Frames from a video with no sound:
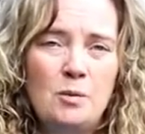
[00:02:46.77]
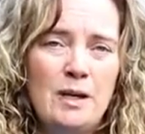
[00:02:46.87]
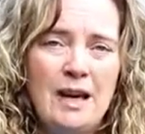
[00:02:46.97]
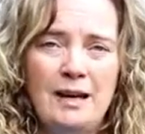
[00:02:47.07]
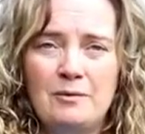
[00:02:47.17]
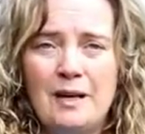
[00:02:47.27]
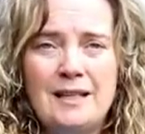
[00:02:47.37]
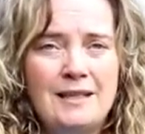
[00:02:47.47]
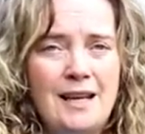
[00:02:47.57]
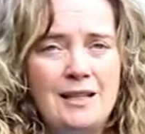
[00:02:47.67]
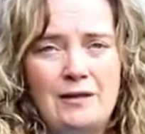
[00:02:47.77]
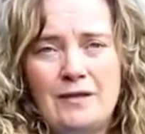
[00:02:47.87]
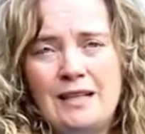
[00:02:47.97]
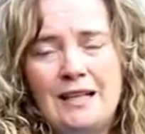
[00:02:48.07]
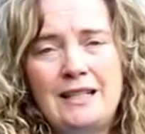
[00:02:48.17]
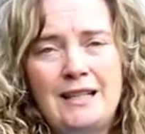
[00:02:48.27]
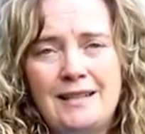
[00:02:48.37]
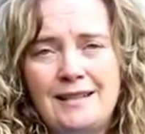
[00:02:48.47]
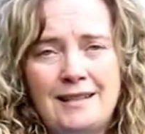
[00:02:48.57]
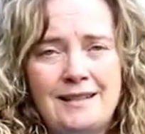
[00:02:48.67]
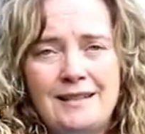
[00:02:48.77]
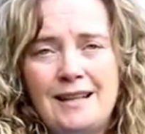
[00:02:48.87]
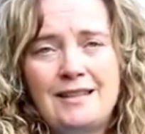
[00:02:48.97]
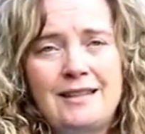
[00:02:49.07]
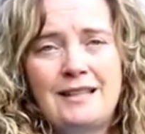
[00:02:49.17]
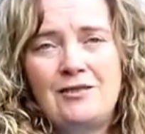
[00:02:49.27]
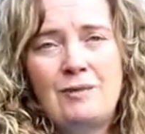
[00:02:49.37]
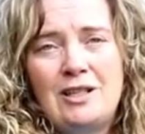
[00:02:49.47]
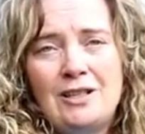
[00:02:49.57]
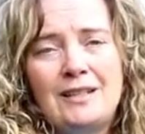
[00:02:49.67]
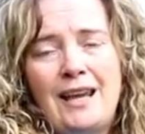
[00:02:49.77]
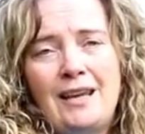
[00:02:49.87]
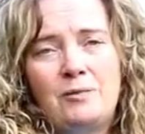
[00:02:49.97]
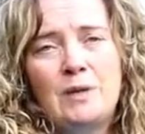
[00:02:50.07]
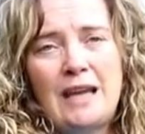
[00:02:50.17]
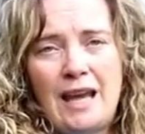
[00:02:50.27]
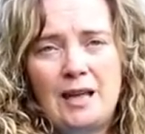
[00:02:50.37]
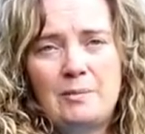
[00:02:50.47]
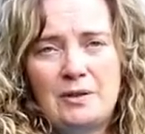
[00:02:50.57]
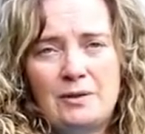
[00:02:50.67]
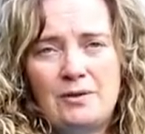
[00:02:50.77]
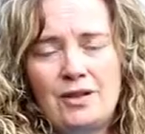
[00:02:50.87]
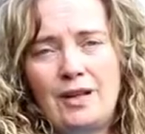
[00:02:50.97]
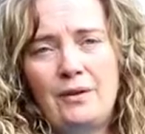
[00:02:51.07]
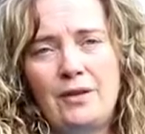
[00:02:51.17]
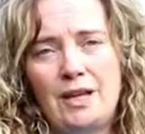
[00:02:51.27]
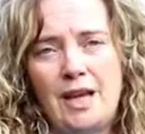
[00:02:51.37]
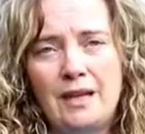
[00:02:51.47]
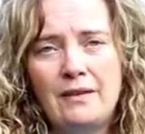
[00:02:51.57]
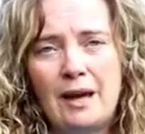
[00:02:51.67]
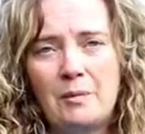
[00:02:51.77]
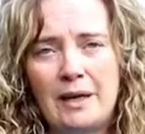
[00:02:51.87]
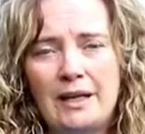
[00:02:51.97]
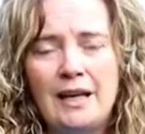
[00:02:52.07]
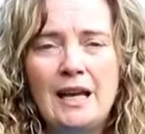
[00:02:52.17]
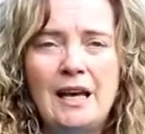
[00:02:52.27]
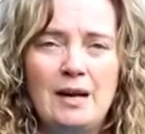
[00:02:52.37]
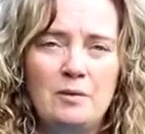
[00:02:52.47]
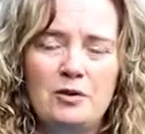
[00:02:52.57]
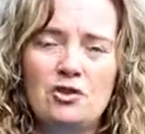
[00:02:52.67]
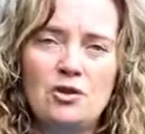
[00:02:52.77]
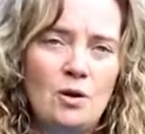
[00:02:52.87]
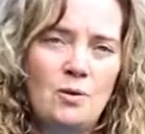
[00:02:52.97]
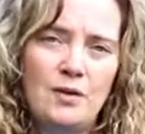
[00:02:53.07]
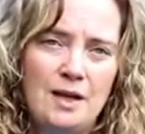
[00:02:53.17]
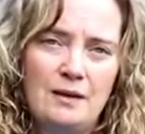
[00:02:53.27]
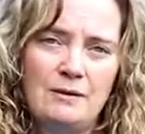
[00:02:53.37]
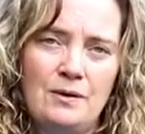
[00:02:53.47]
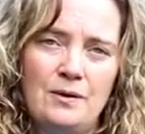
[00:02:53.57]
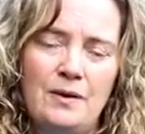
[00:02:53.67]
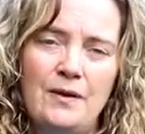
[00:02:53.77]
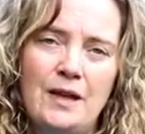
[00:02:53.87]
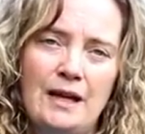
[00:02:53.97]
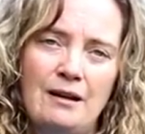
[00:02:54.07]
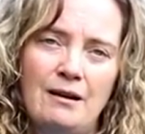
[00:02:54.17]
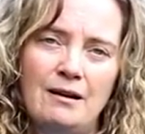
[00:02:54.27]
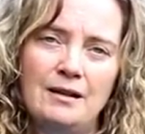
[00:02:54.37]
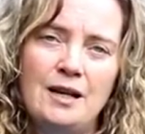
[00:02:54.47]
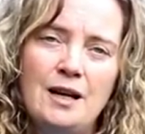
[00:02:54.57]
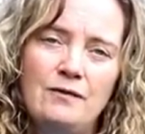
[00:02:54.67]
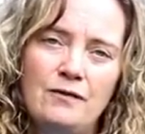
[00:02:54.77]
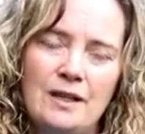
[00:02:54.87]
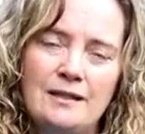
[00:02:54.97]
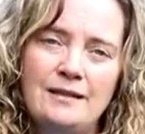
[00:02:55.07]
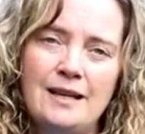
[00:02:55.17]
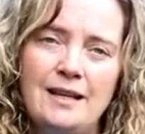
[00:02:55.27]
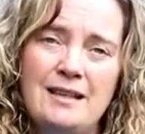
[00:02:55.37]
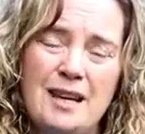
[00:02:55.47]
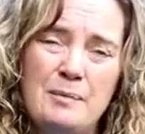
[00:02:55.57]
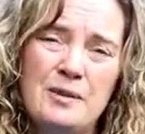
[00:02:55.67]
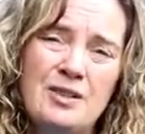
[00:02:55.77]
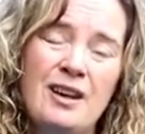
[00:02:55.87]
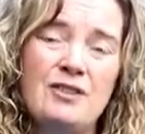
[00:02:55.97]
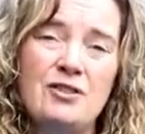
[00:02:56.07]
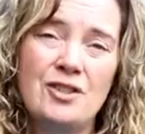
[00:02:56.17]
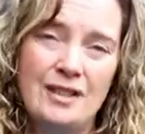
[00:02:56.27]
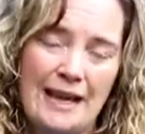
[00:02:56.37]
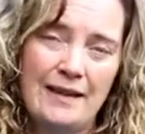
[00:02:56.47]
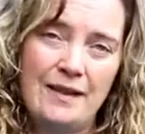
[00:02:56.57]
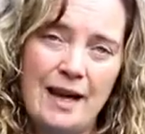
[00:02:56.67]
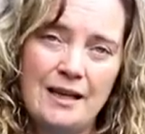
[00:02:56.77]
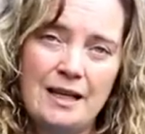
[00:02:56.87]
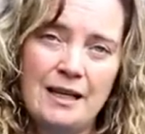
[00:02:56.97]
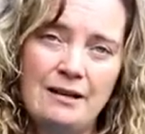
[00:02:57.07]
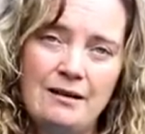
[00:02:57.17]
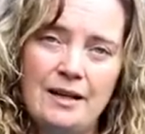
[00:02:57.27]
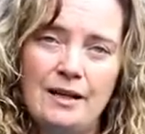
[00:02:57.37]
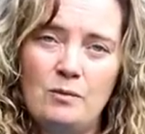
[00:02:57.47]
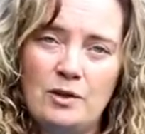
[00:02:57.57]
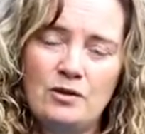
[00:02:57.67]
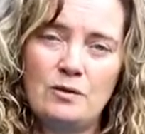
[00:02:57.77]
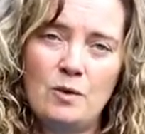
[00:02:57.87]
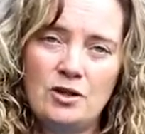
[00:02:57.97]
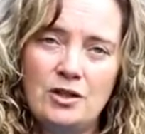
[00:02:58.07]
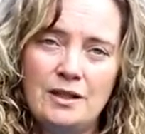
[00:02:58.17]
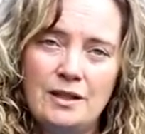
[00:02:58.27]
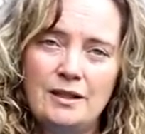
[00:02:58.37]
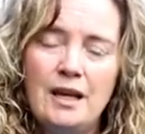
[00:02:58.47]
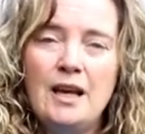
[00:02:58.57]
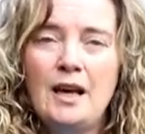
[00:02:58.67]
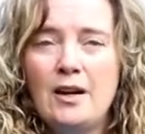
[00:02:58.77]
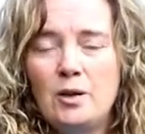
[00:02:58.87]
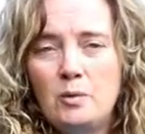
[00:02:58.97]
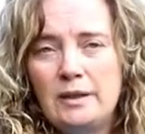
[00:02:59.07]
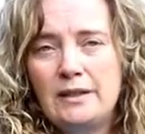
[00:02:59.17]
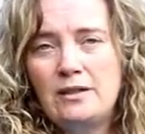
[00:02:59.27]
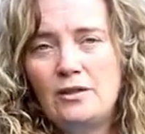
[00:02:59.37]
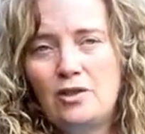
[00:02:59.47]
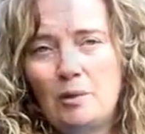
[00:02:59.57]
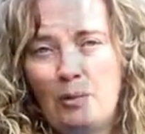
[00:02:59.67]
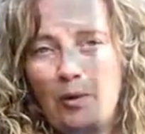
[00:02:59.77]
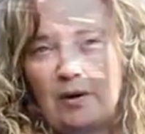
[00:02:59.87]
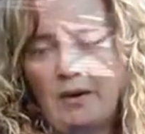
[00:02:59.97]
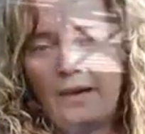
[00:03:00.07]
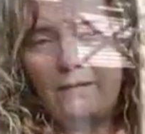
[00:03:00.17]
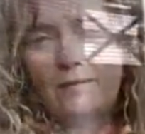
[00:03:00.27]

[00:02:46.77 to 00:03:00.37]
We can't raise eggs for 99 cents a dozen. It, we just can't. We can't produce a healthy egg that way. And we're so thankful that our friends and neighbors understand that here in Western Washington and are willing to support the